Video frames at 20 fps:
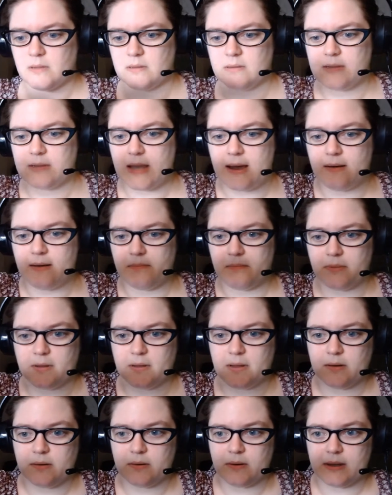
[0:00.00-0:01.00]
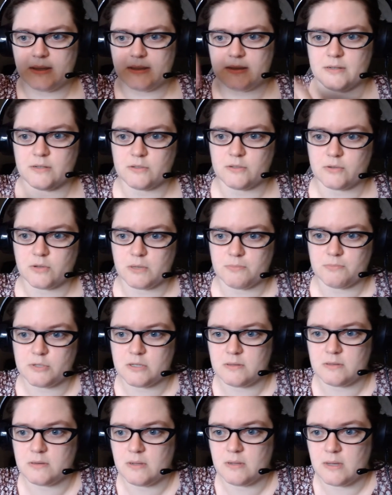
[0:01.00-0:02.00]
down below in the
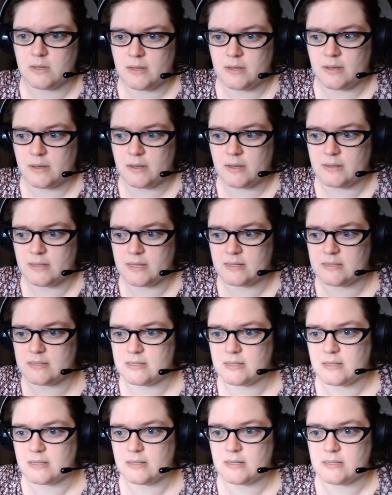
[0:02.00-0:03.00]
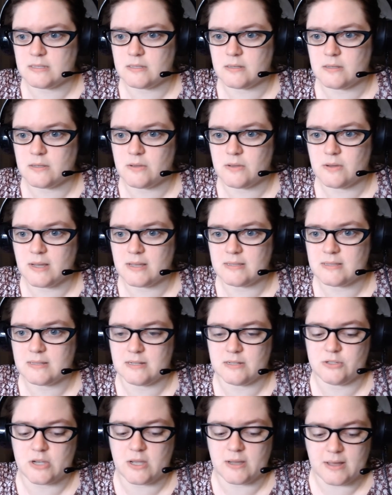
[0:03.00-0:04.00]
description, a link to the list so you guys
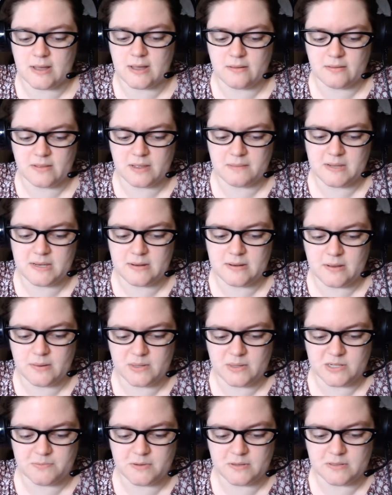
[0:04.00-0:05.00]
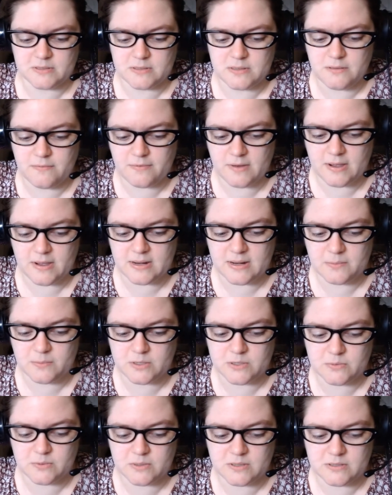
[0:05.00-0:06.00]
can check out. Let me know which books you've read and
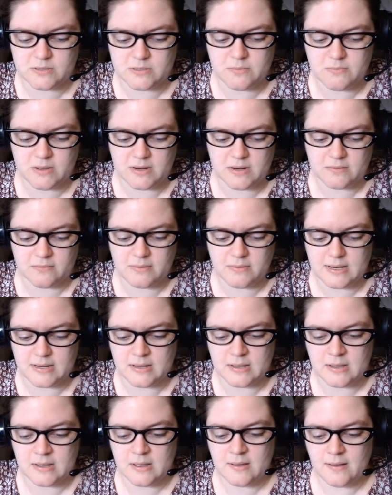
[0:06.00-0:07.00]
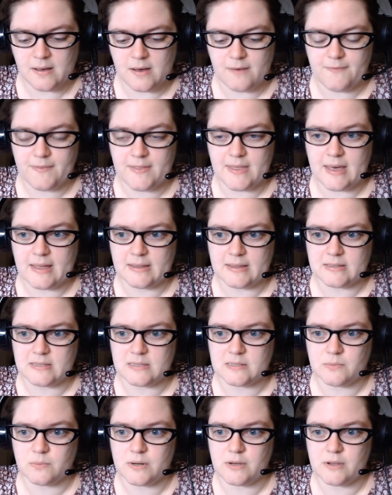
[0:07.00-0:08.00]
which ones you want to read off of that
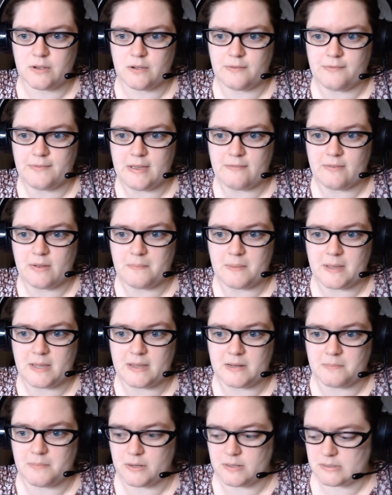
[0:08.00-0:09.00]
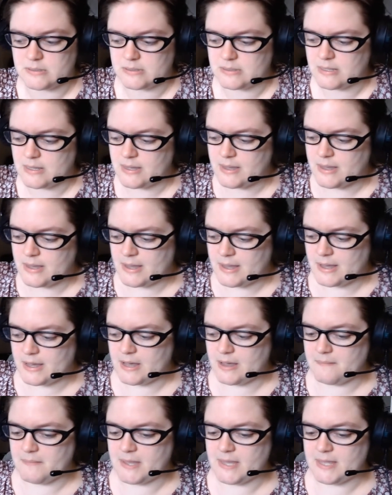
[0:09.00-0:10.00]
list. What are your favorite banned books?
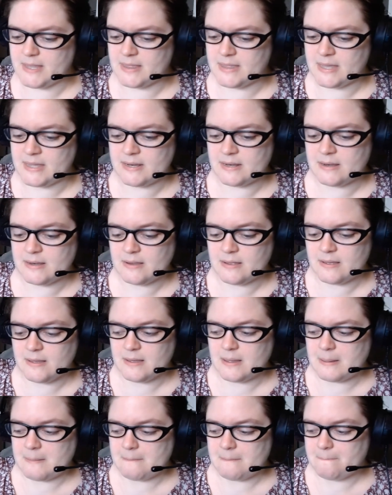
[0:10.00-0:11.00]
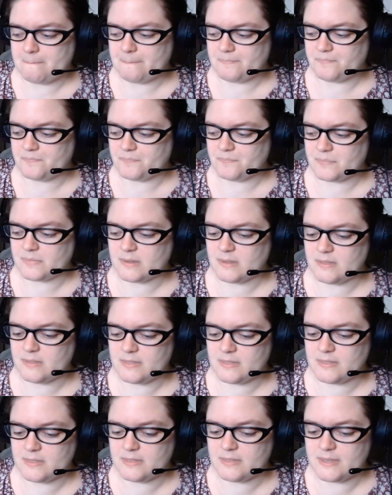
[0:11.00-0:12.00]
And then
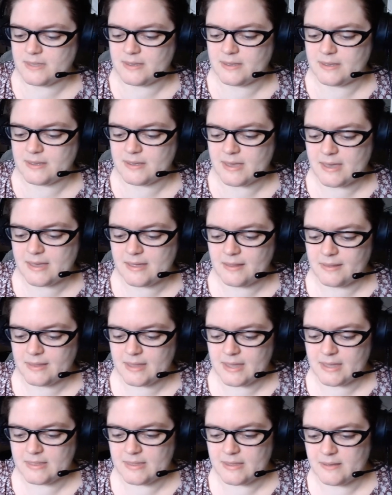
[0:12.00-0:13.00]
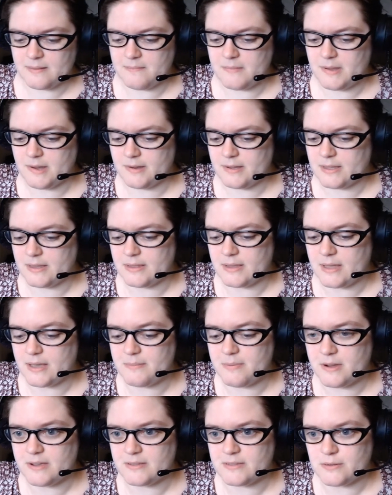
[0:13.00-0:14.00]
the ALA, the American
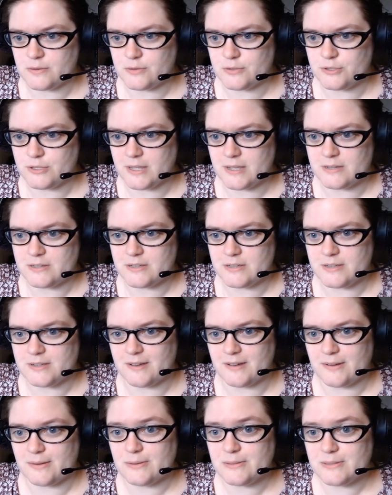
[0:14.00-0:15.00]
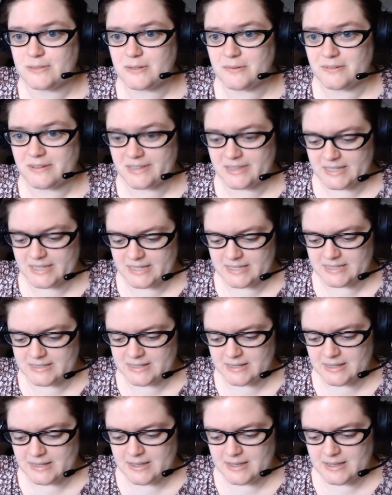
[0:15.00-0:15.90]
Library Association, also released